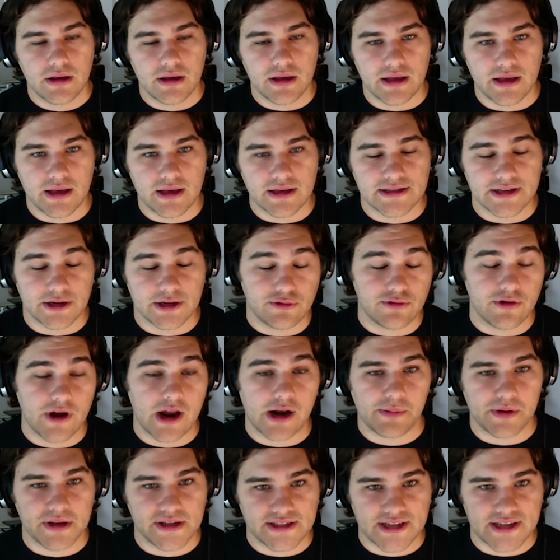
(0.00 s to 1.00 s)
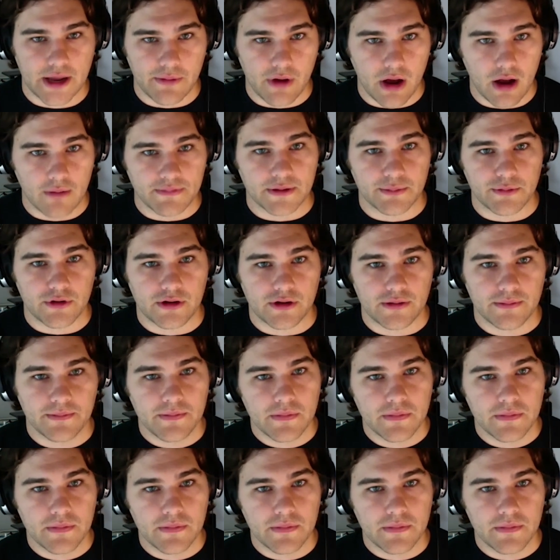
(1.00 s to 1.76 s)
is incredibly suboptimal.